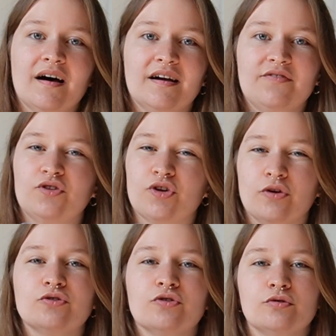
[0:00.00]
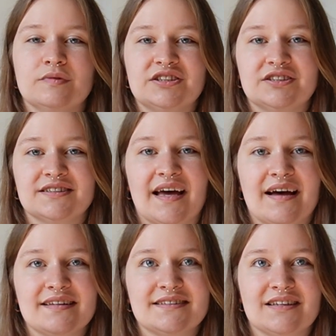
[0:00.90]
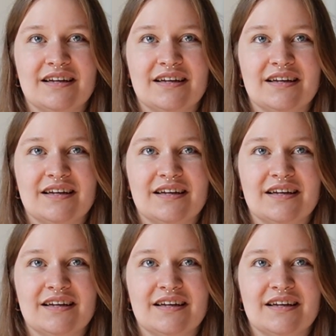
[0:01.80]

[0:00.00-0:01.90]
if you don't do the witches' hats,